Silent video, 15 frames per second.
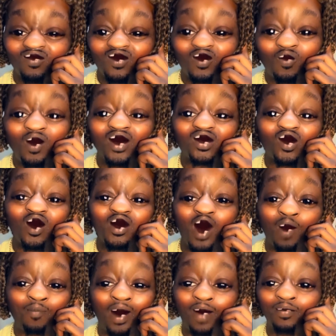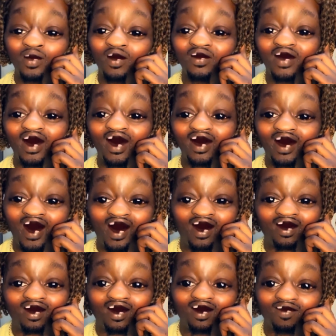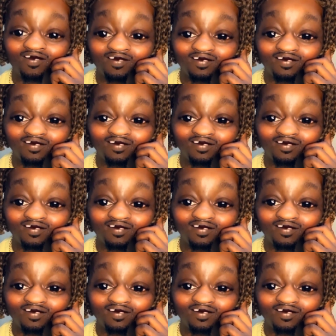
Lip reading: What your mama done did, Danny?